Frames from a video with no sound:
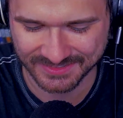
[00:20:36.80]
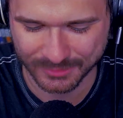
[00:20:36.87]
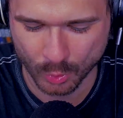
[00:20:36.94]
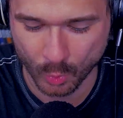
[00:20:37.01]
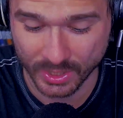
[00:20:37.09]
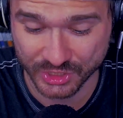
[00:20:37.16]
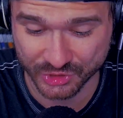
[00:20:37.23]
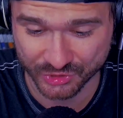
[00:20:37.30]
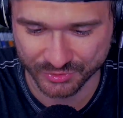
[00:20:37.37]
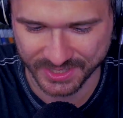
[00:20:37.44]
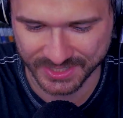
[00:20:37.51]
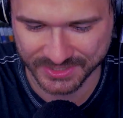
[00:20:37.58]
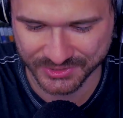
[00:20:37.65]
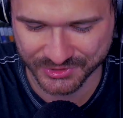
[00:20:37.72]
Quite
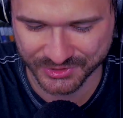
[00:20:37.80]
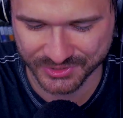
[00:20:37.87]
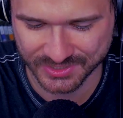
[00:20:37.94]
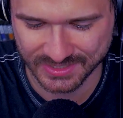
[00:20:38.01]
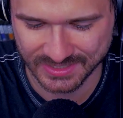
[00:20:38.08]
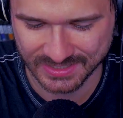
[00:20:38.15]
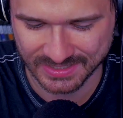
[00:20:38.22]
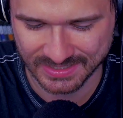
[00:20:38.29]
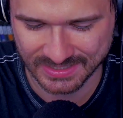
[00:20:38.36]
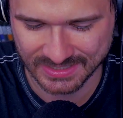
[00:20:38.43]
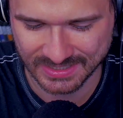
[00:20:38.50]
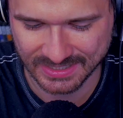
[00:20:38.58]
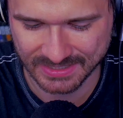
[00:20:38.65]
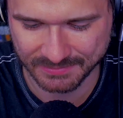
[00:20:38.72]
strange.
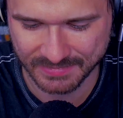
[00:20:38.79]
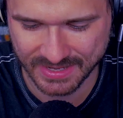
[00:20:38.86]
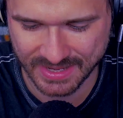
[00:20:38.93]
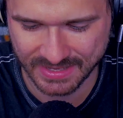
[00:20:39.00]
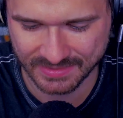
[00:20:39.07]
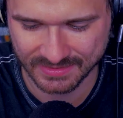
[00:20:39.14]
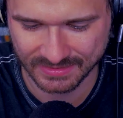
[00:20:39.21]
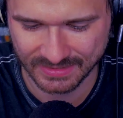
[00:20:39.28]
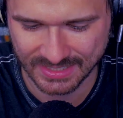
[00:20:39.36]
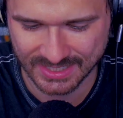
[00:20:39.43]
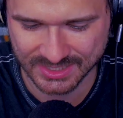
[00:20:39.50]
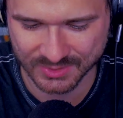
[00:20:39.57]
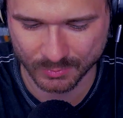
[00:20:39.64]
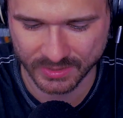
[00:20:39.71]
And the
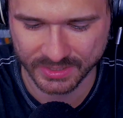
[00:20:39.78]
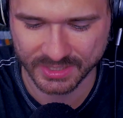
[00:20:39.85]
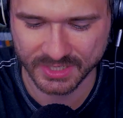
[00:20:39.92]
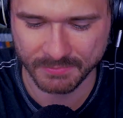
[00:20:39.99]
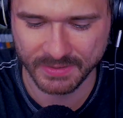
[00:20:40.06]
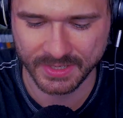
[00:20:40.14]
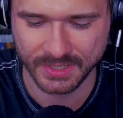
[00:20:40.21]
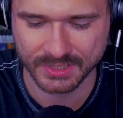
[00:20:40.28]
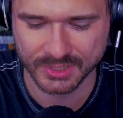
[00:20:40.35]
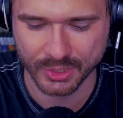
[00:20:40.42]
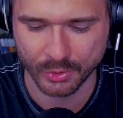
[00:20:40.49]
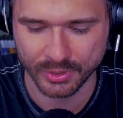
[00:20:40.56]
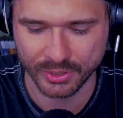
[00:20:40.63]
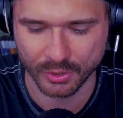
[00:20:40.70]
last one, comedians
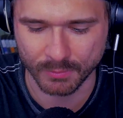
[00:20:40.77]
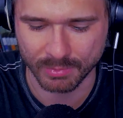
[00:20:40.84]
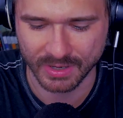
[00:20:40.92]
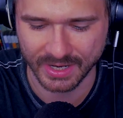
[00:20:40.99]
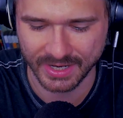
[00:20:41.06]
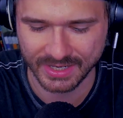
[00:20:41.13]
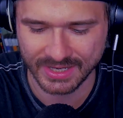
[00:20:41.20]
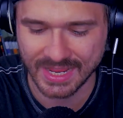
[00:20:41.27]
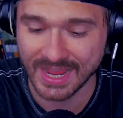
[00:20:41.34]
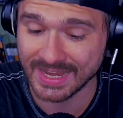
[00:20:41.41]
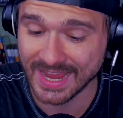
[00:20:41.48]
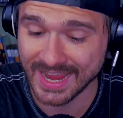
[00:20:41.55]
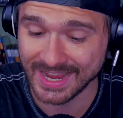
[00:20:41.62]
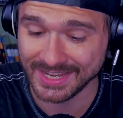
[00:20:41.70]
Conan O'Brien and
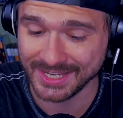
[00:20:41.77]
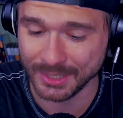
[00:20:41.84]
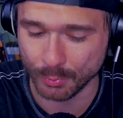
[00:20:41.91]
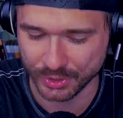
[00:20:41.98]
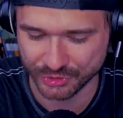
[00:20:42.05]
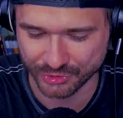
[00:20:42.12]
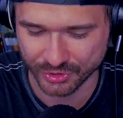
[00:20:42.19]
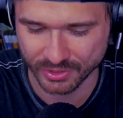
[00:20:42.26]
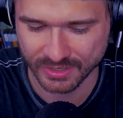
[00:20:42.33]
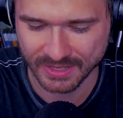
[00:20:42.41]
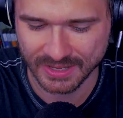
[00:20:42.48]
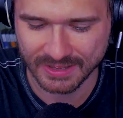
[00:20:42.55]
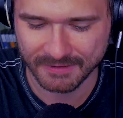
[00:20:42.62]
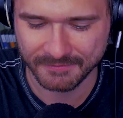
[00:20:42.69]
Andy Richer
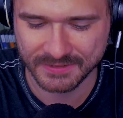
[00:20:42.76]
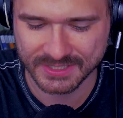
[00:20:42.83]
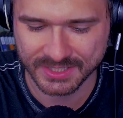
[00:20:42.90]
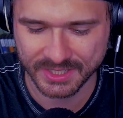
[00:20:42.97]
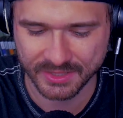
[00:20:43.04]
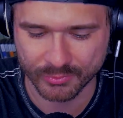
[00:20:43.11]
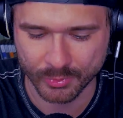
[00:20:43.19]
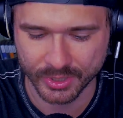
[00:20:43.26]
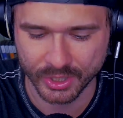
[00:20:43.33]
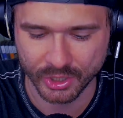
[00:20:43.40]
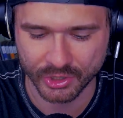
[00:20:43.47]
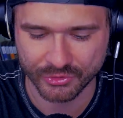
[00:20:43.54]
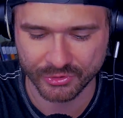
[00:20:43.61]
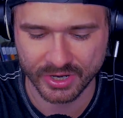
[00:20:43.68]
visited
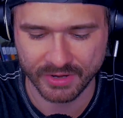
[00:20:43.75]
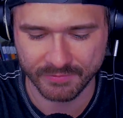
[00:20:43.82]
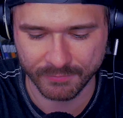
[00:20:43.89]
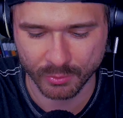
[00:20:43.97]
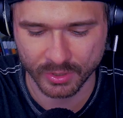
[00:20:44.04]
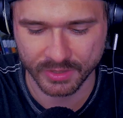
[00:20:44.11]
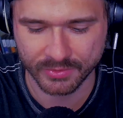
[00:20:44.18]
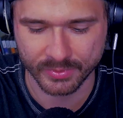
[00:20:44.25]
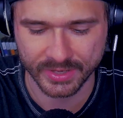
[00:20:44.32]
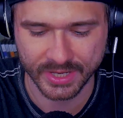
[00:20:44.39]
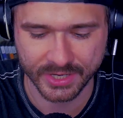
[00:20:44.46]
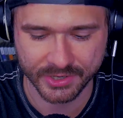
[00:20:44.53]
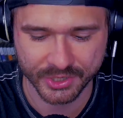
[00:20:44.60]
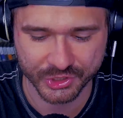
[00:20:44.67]
343
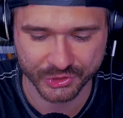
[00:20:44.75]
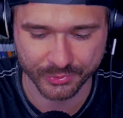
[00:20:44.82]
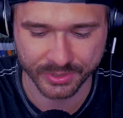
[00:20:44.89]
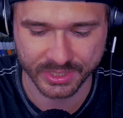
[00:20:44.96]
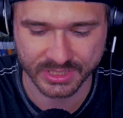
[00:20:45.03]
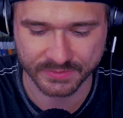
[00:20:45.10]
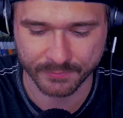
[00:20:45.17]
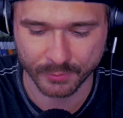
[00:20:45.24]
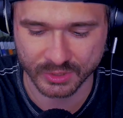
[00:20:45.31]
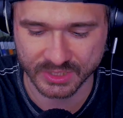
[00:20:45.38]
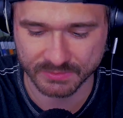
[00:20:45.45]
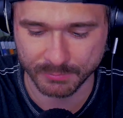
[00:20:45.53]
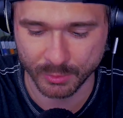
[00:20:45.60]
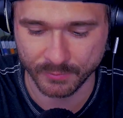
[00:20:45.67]
industries for a
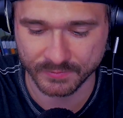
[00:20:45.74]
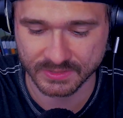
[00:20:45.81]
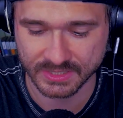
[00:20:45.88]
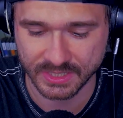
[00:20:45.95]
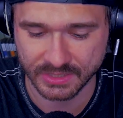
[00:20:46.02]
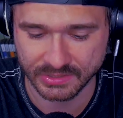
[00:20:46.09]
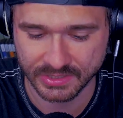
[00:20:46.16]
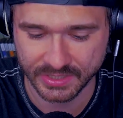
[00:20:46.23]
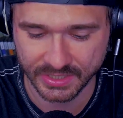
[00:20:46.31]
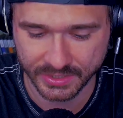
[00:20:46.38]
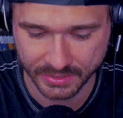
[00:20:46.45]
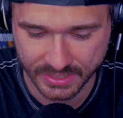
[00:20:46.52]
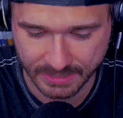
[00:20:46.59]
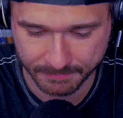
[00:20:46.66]
spoof skit in
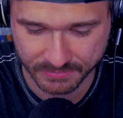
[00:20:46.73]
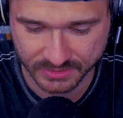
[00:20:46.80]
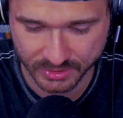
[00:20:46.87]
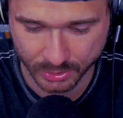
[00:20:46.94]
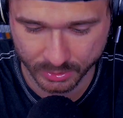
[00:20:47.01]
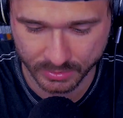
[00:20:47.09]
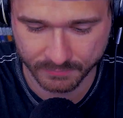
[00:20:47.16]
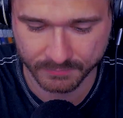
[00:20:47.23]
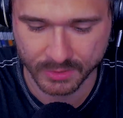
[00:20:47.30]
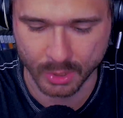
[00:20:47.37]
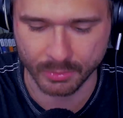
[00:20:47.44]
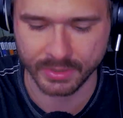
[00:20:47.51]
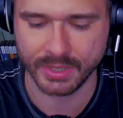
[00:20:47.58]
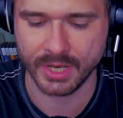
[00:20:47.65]
an episode of
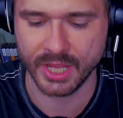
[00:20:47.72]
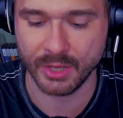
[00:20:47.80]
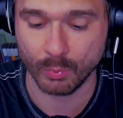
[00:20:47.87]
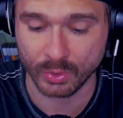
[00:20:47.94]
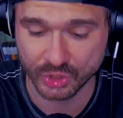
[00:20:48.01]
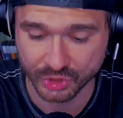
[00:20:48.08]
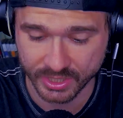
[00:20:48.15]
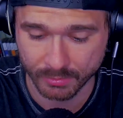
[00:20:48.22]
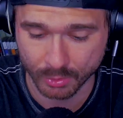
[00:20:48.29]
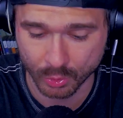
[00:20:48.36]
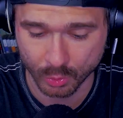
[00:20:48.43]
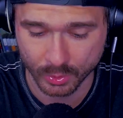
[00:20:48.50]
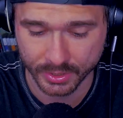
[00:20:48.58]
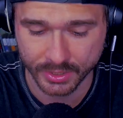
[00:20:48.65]
Conan in which they
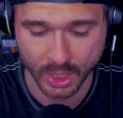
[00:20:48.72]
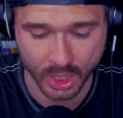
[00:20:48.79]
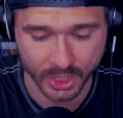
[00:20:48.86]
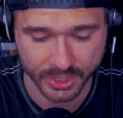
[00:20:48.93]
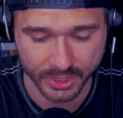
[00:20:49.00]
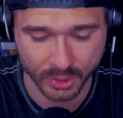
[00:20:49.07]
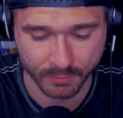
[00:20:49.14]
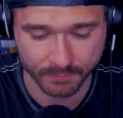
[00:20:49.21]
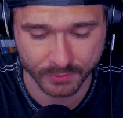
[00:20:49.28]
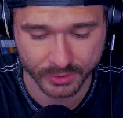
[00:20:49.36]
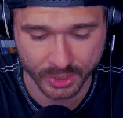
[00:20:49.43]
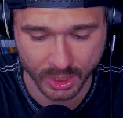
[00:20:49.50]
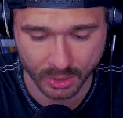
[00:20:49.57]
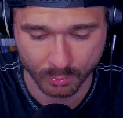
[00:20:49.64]
recorded audio for
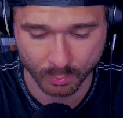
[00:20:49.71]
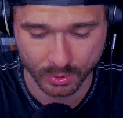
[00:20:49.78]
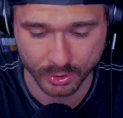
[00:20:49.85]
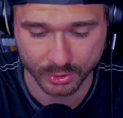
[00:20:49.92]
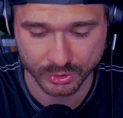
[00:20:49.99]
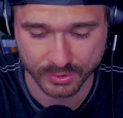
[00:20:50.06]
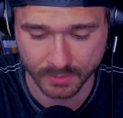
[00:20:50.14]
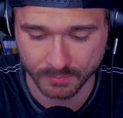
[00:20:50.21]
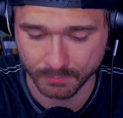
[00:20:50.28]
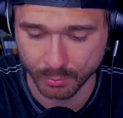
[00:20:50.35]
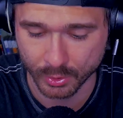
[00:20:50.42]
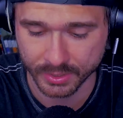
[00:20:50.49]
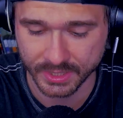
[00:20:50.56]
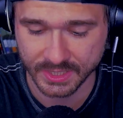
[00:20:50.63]
dock workers
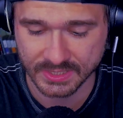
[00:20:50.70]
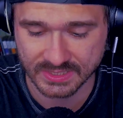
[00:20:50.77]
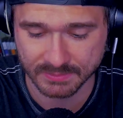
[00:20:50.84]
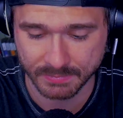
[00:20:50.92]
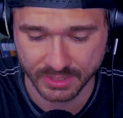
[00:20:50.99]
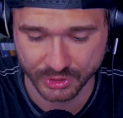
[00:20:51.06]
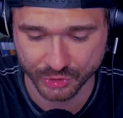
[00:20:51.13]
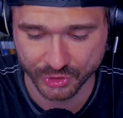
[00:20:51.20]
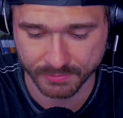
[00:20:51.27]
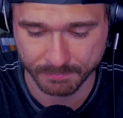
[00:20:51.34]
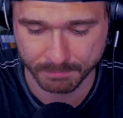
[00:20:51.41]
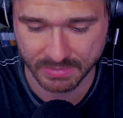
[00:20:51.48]
aboard a spaceship.